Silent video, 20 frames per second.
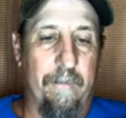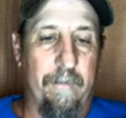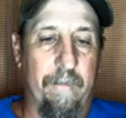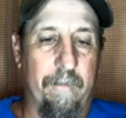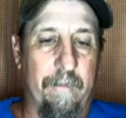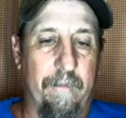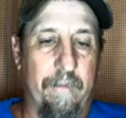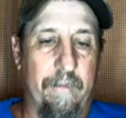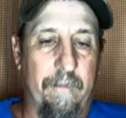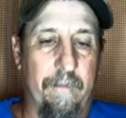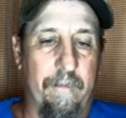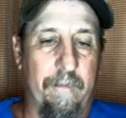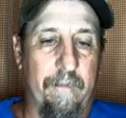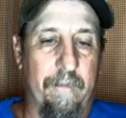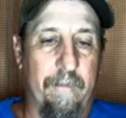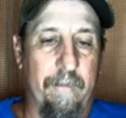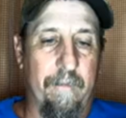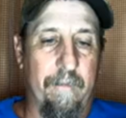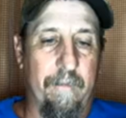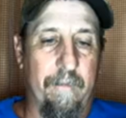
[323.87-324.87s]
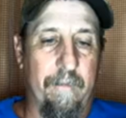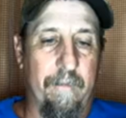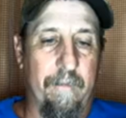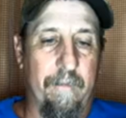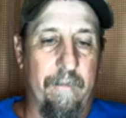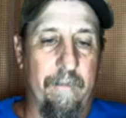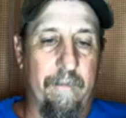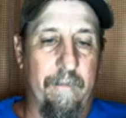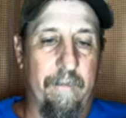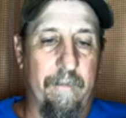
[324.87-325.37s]
The next day
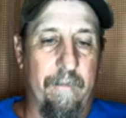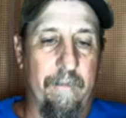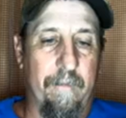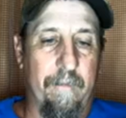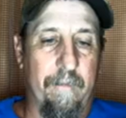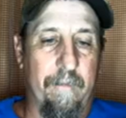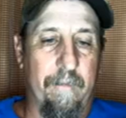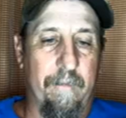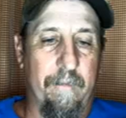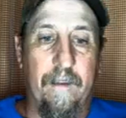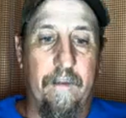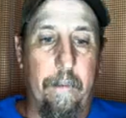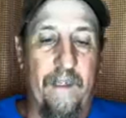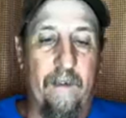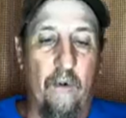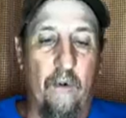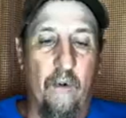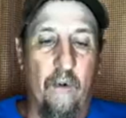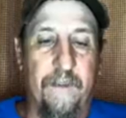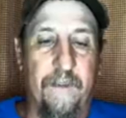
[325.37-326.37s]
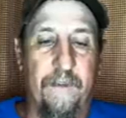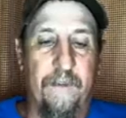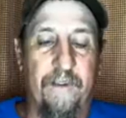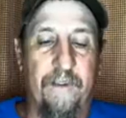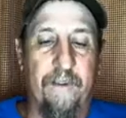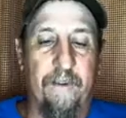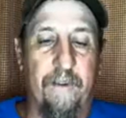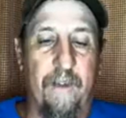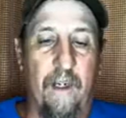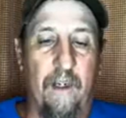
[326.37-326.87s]
they left the
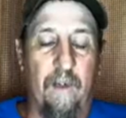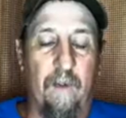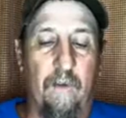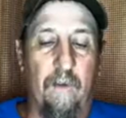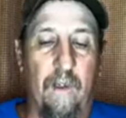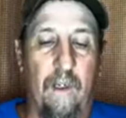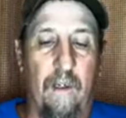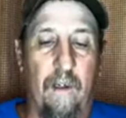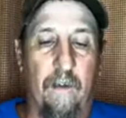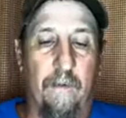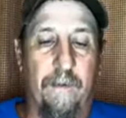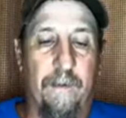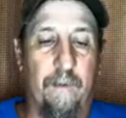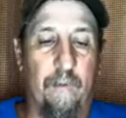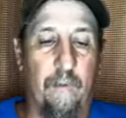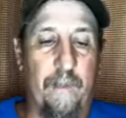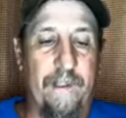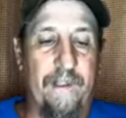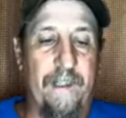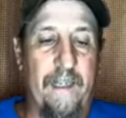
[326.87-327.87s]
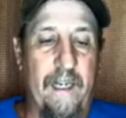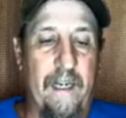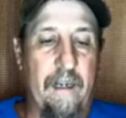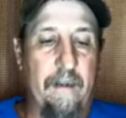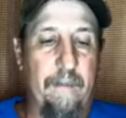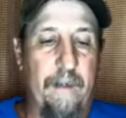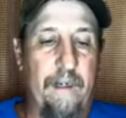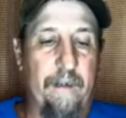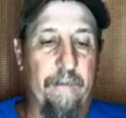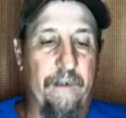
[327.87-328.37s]
horsemen to go on with
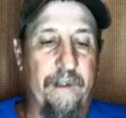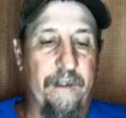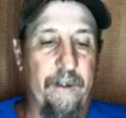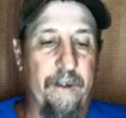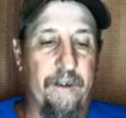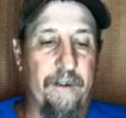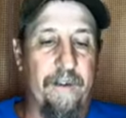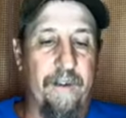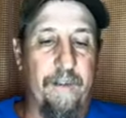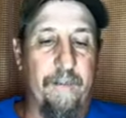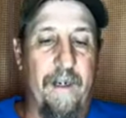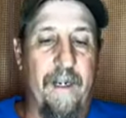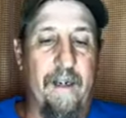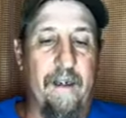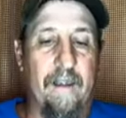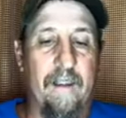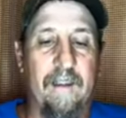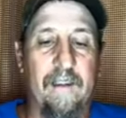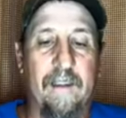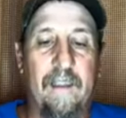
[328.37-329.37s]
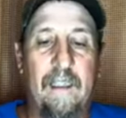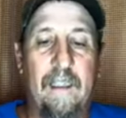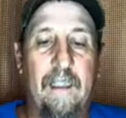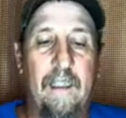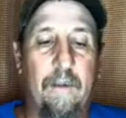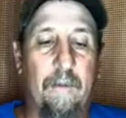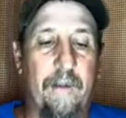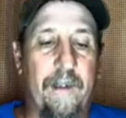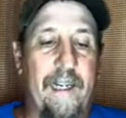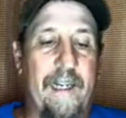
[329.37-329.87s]
him and return to the barracks.
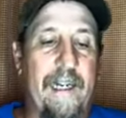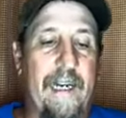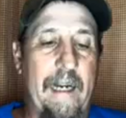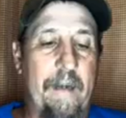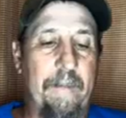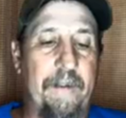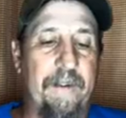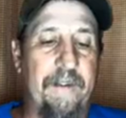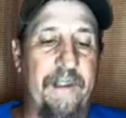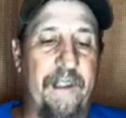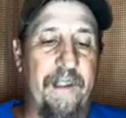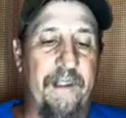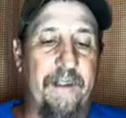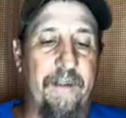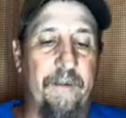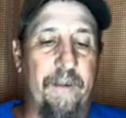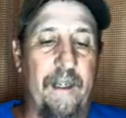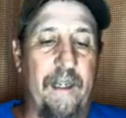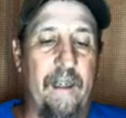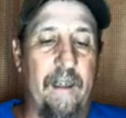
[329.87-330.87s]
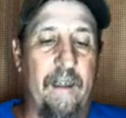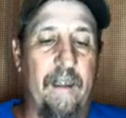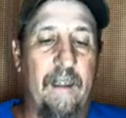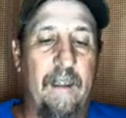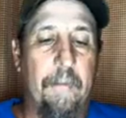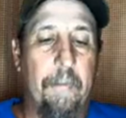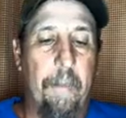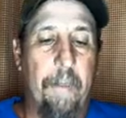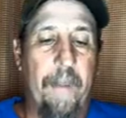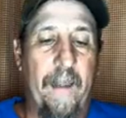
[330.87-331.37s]
When they came to Caesarea
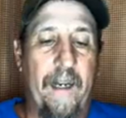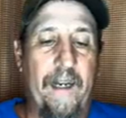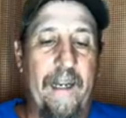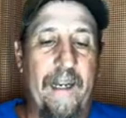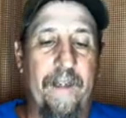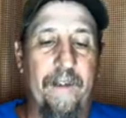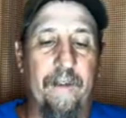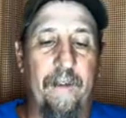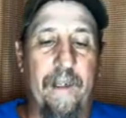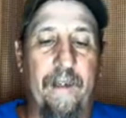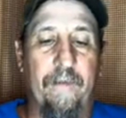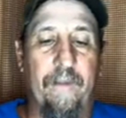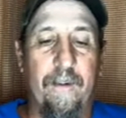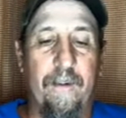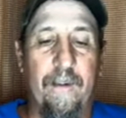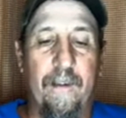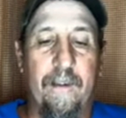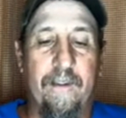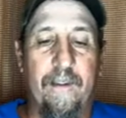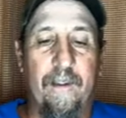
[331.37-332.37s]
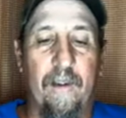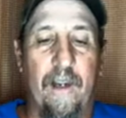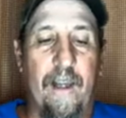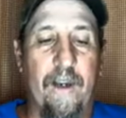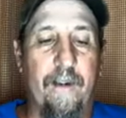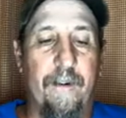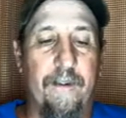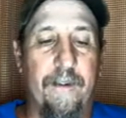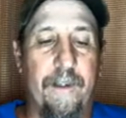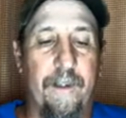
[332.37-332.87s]
and had delivered the
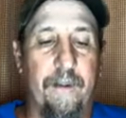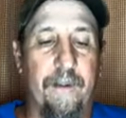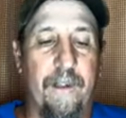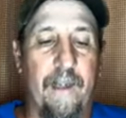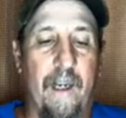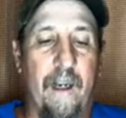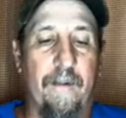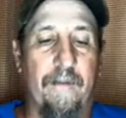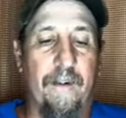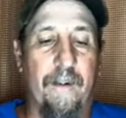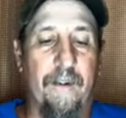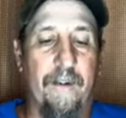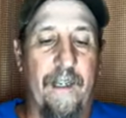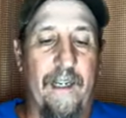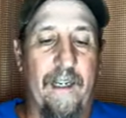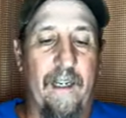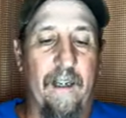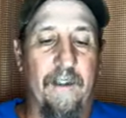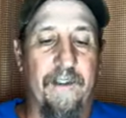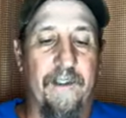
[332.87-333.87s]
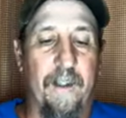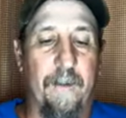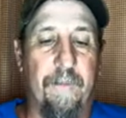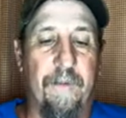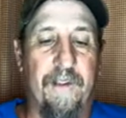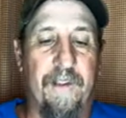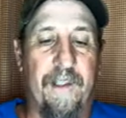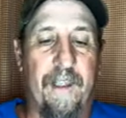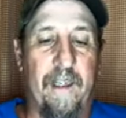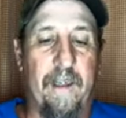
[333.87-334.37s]
letter to the governor, they also
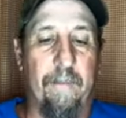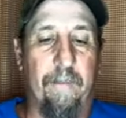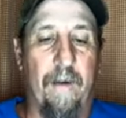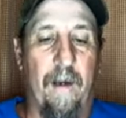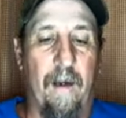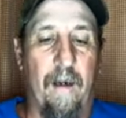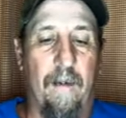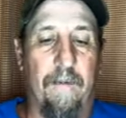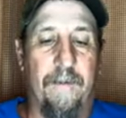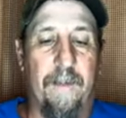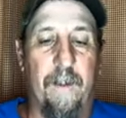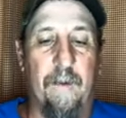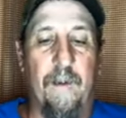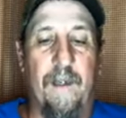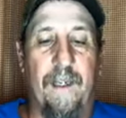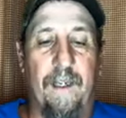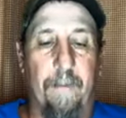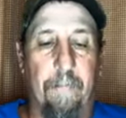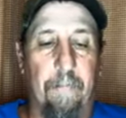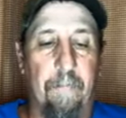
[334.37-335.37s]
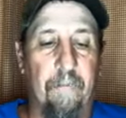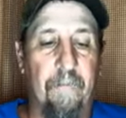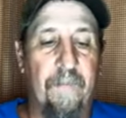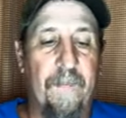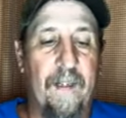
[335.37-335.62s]
presented Paul to him.